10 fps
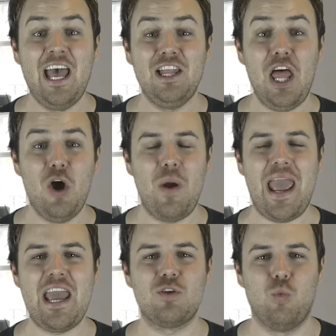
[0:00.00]
Hello
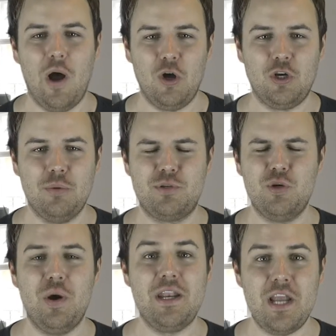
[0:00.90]
and welcome
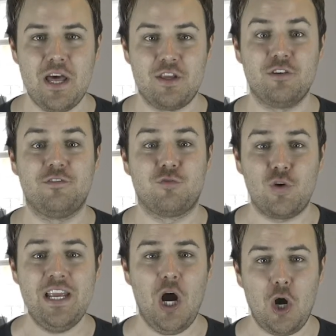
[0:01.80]
to another
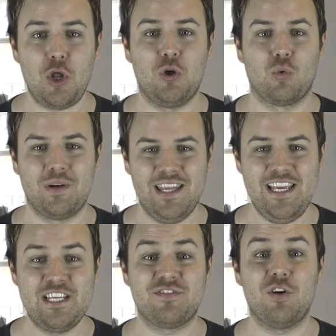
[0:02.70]
free article
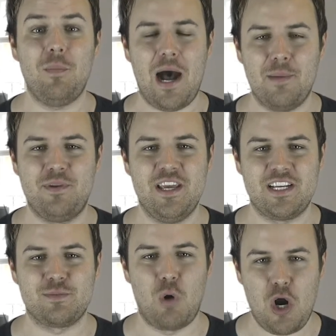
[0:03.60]
release from
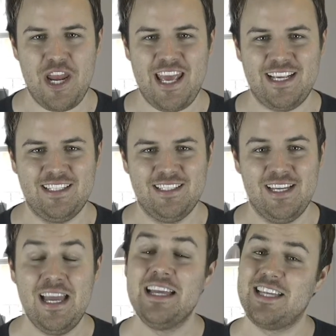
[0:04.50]
Optiux Marketing.
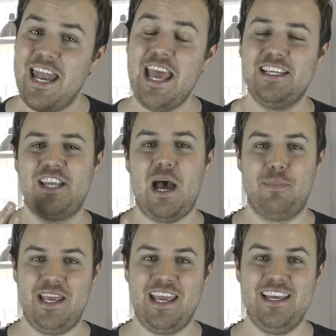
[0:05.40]
Today's
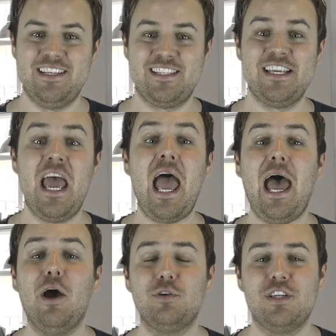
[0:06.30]
topic is
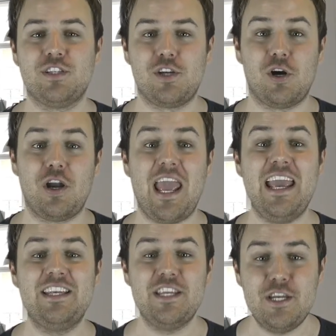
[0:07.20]
how to start
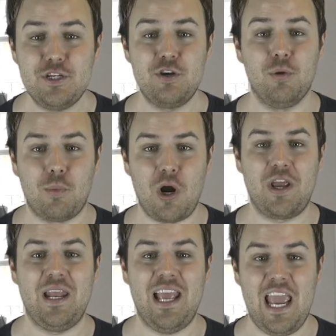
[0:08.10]
a digital
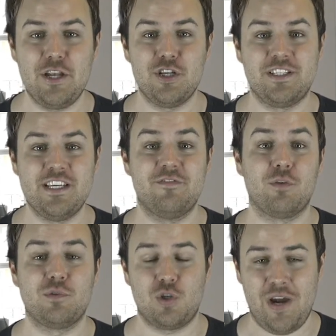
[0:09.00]
marketing agency
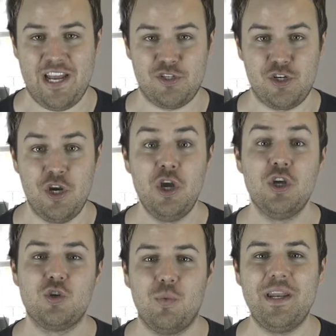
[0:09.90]
from scratch,
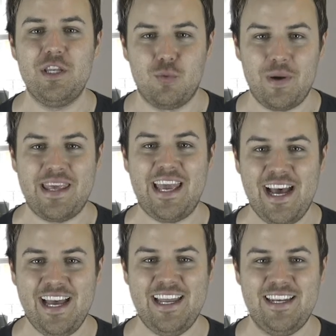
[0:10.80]
2020
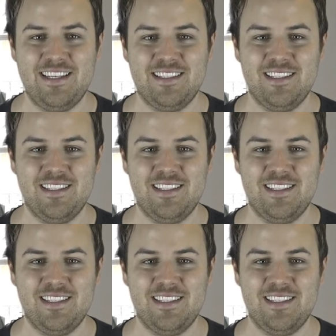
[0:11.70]
guide.